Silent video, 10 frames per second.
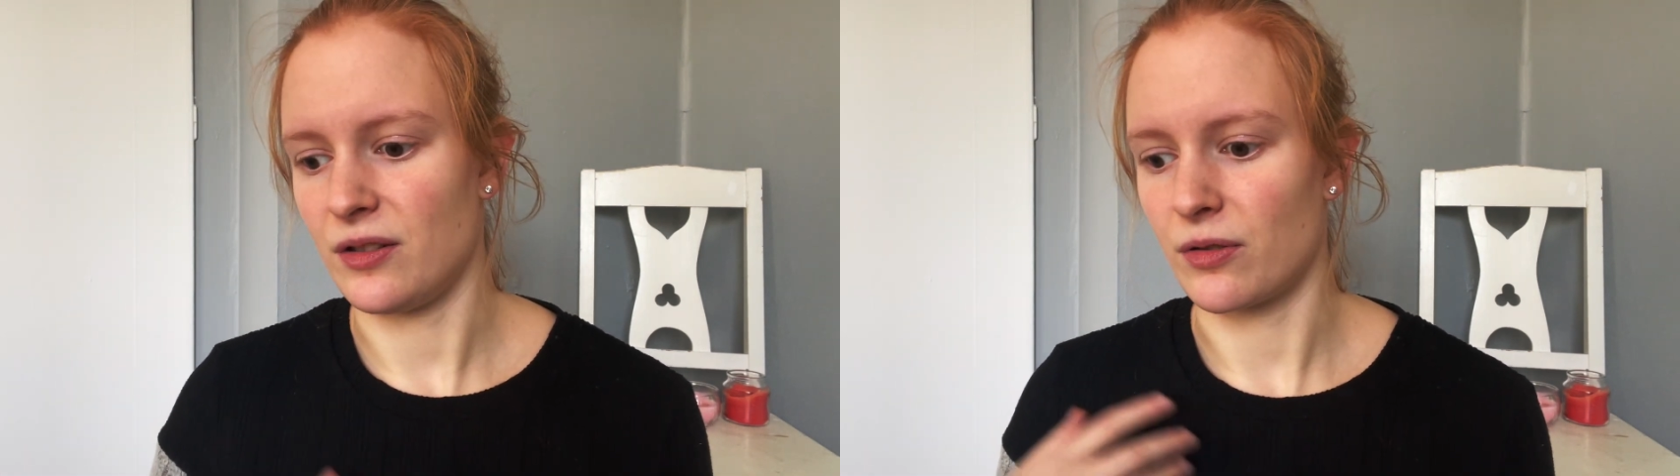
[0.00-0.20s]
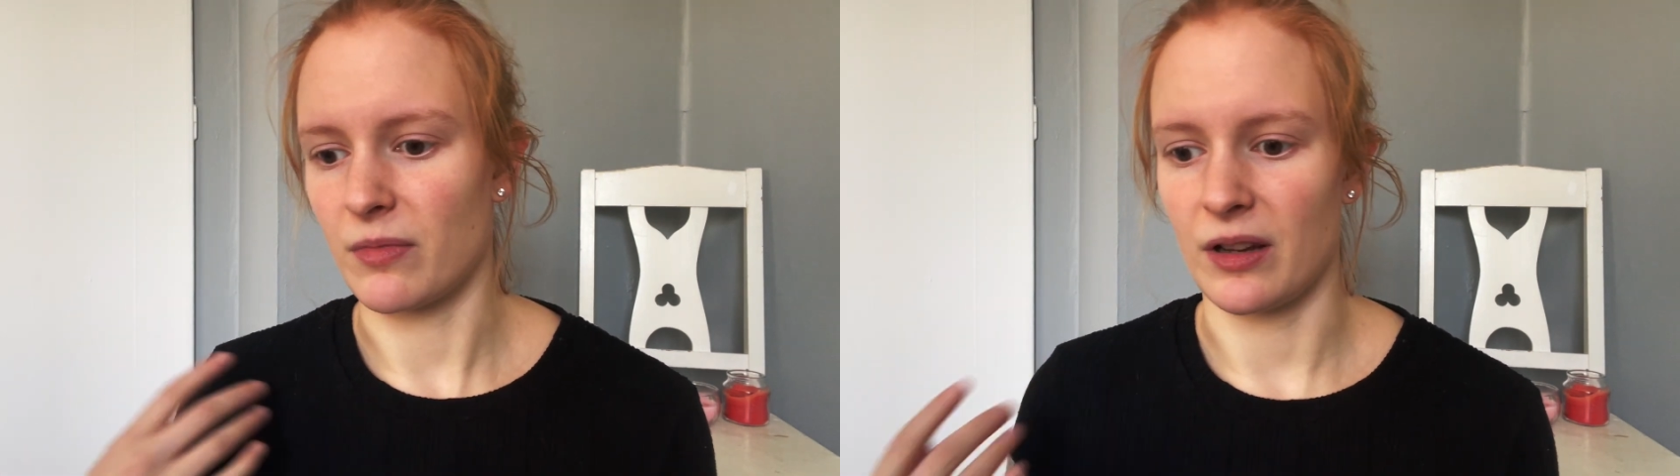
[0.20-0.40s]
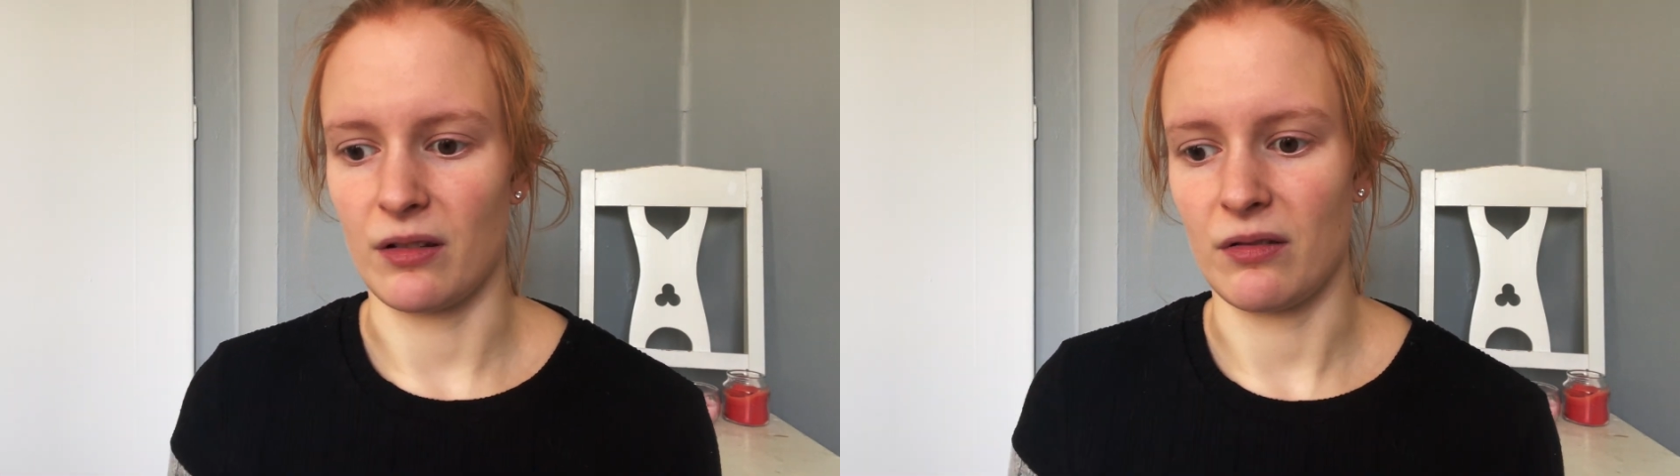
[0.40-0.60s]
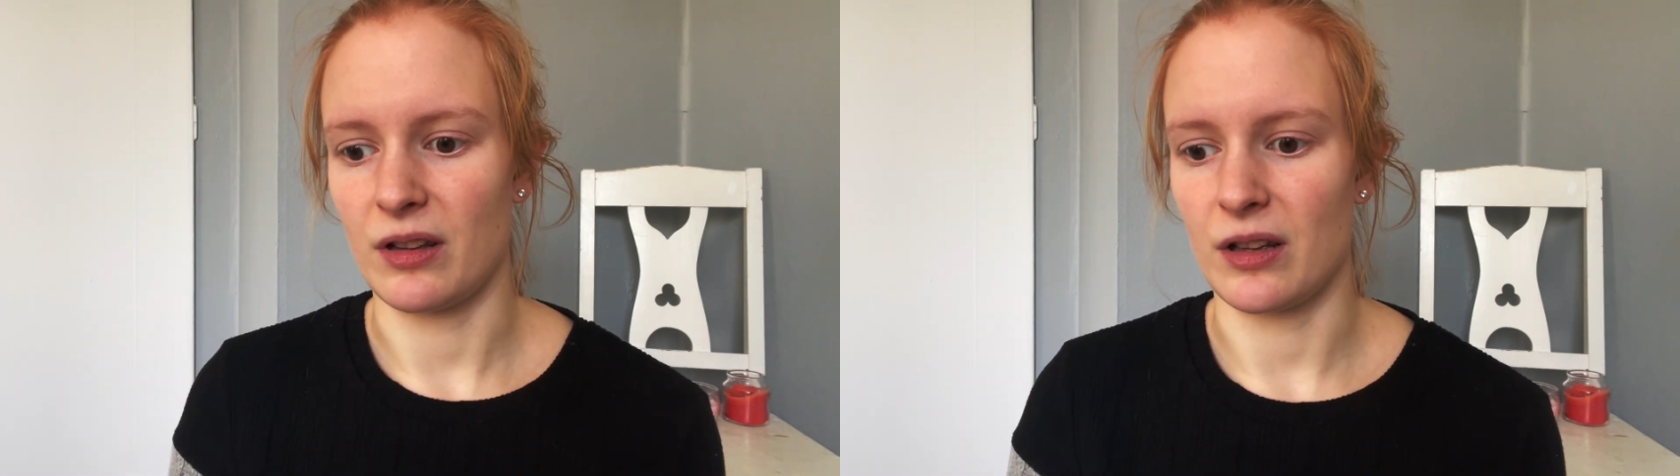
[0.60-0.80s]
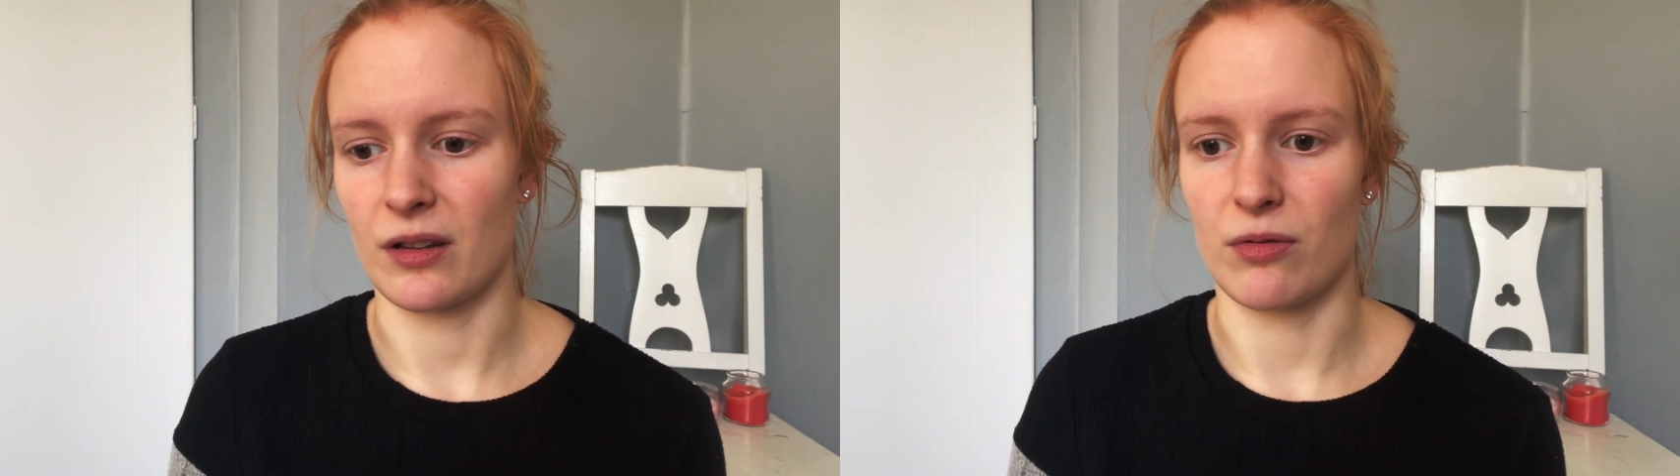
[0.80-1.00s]
you're my
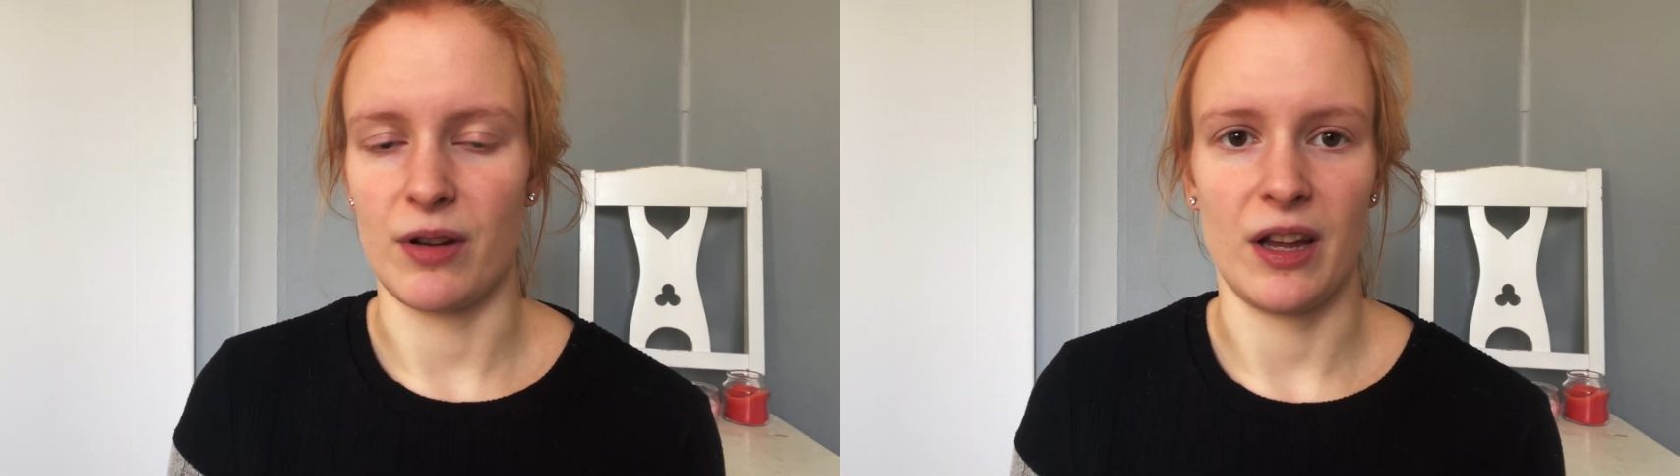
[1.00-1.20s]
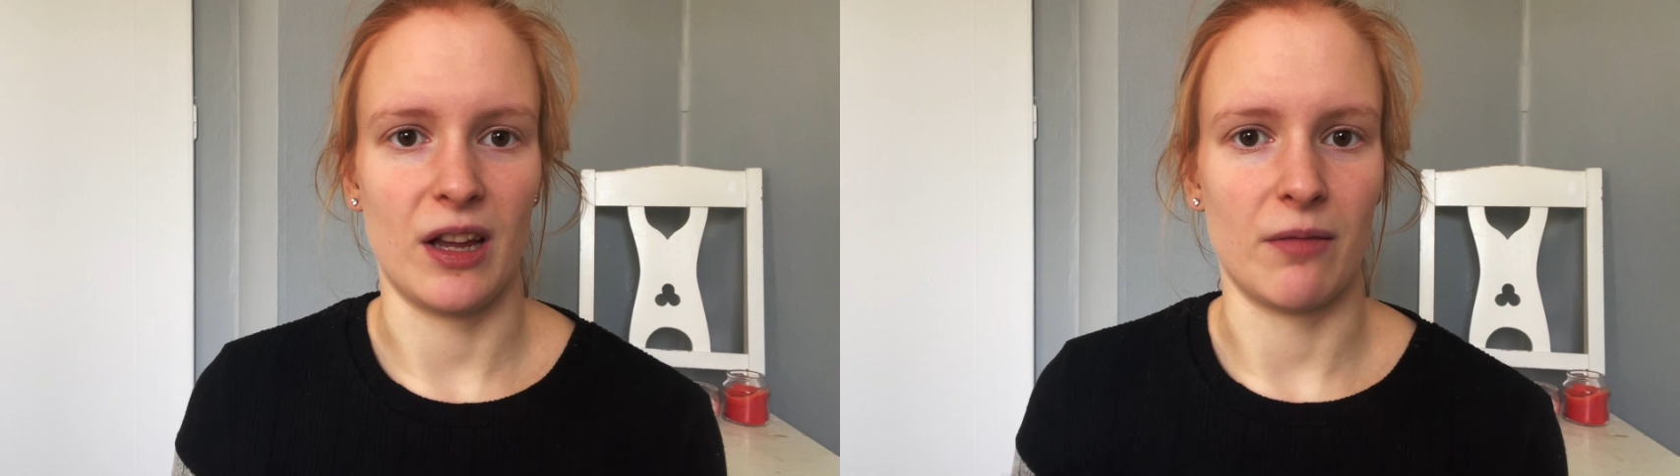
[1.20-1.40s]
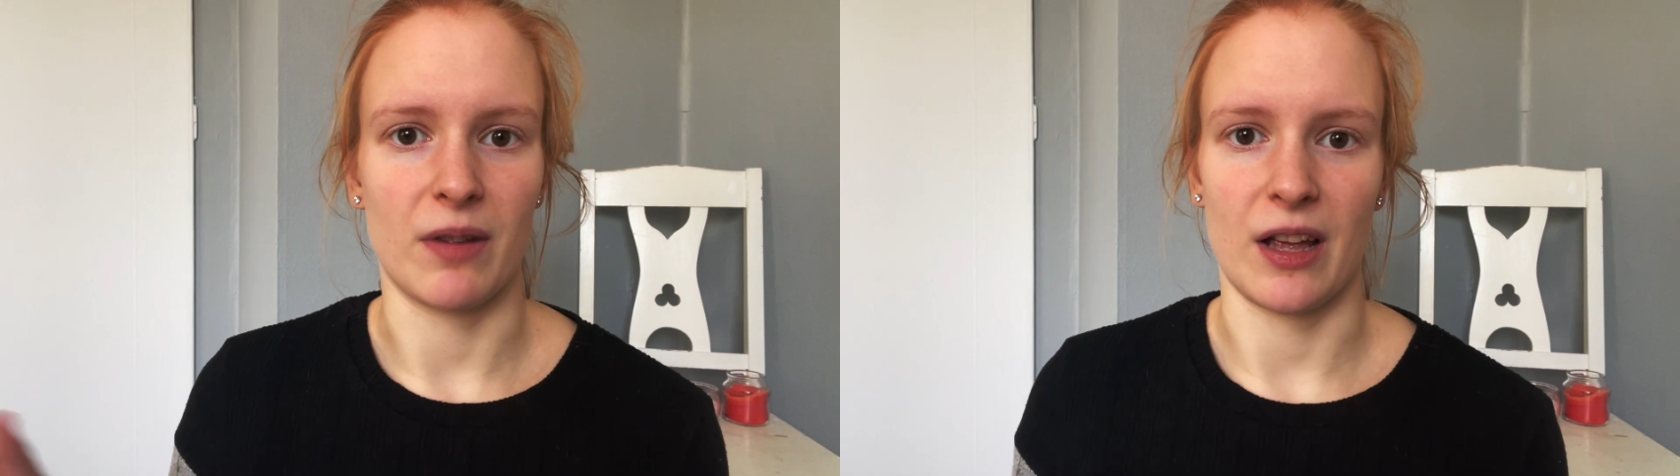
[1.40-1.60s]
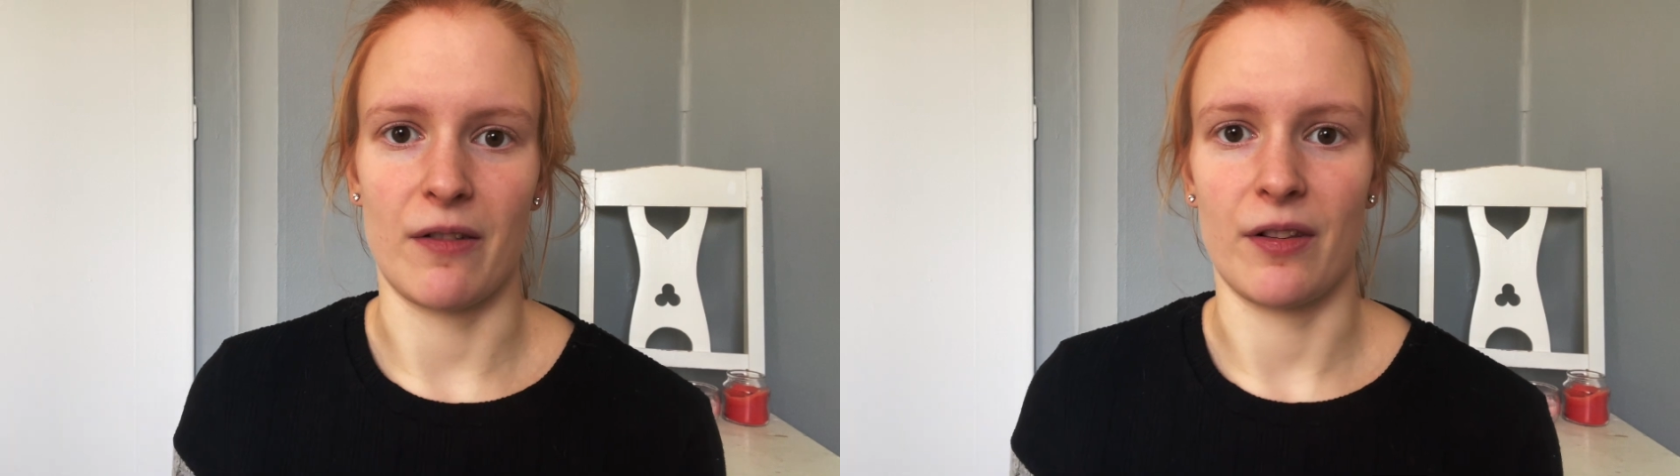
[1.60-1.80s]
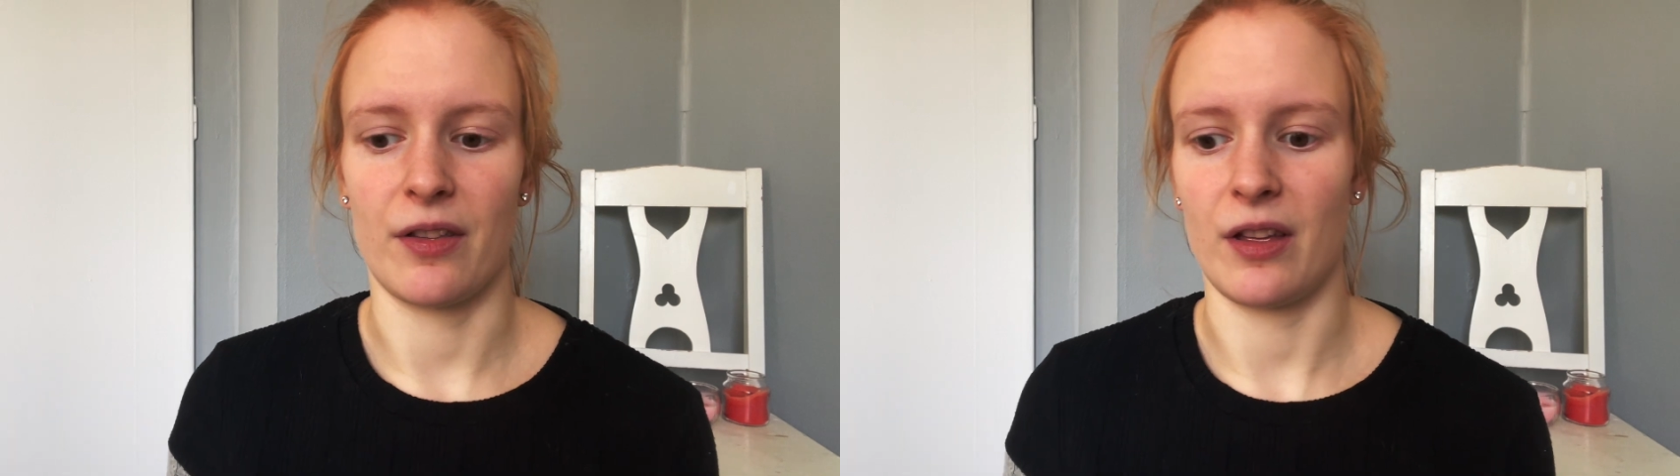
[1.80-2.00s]
queen, my
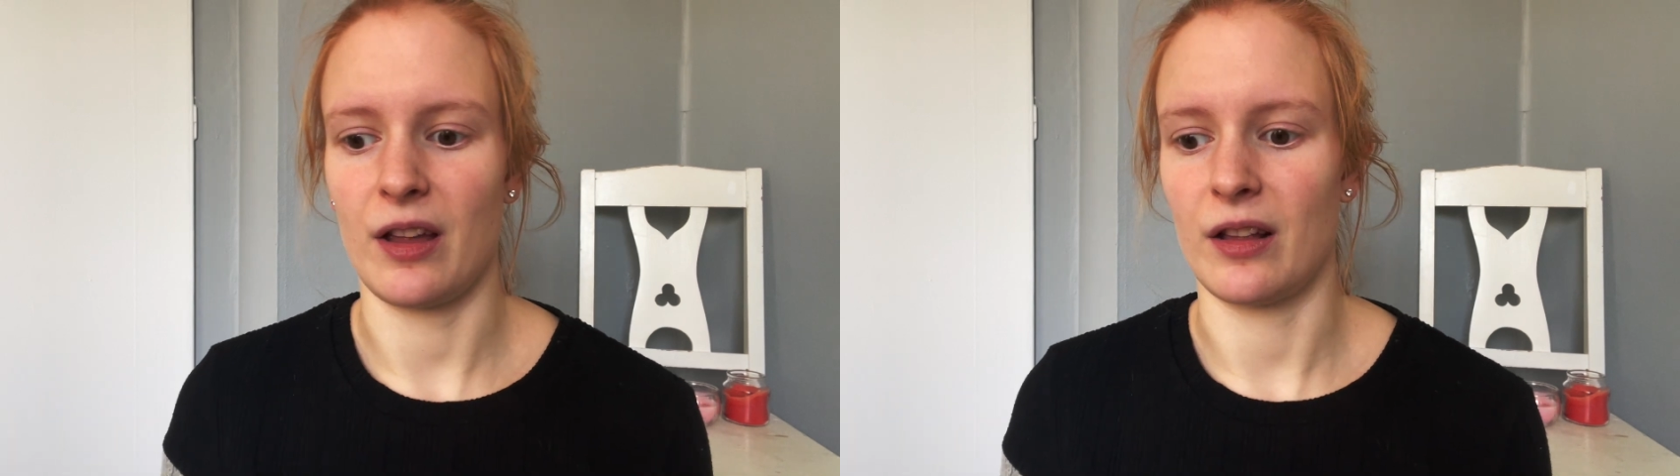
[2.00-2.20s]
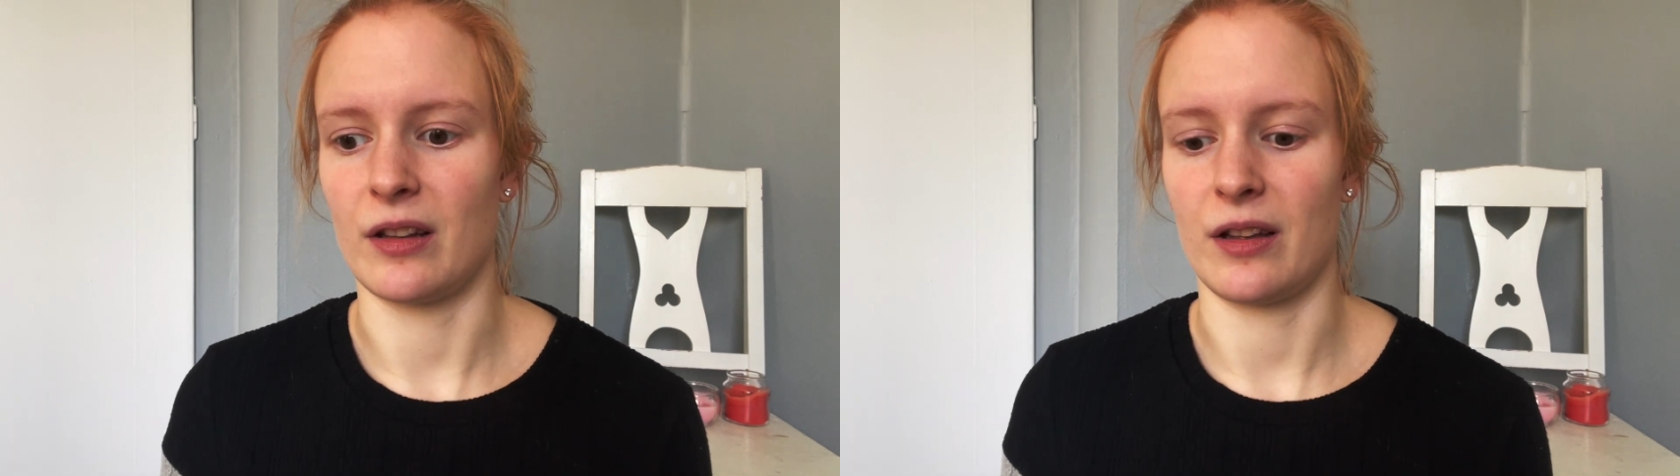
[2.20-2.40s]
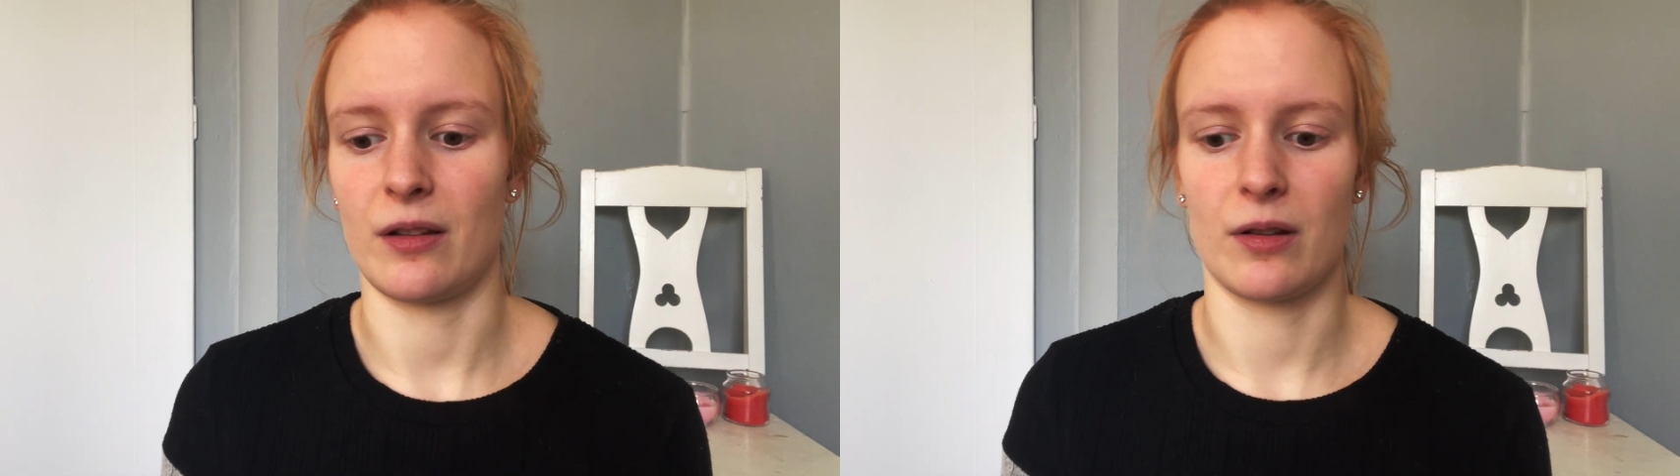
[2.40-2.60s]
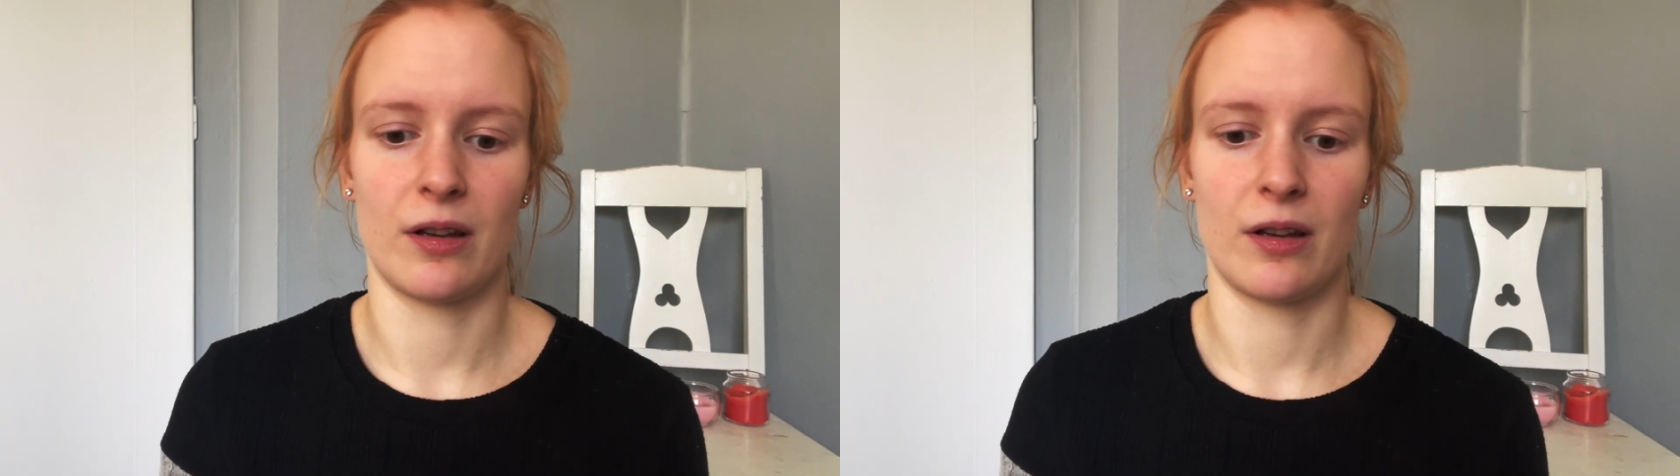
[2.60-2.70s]
everything, like,